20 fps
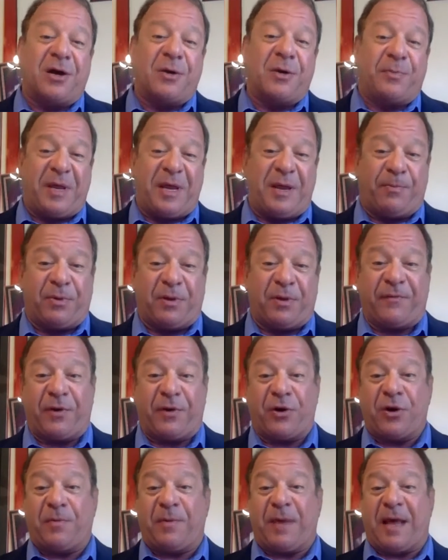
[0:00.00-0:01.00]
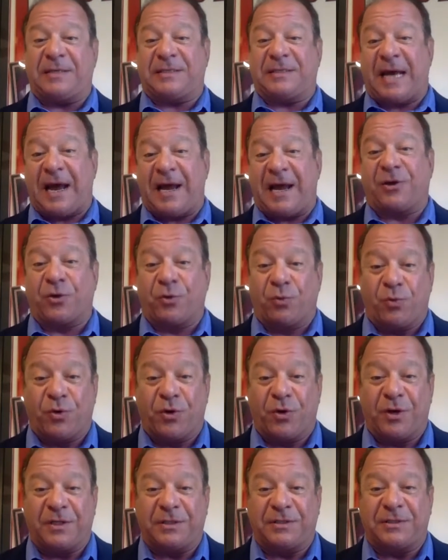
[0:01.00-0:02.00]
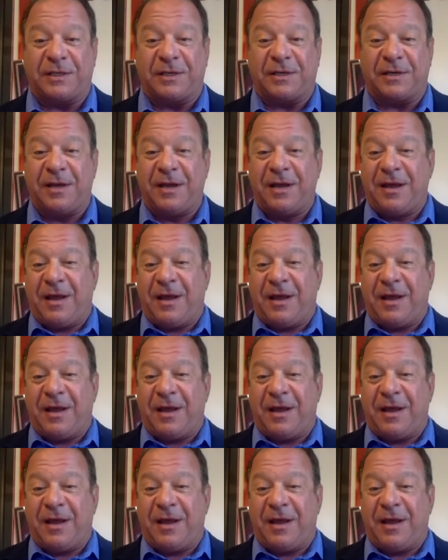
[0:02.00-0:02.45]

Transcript: people have heard about Tiger Woods and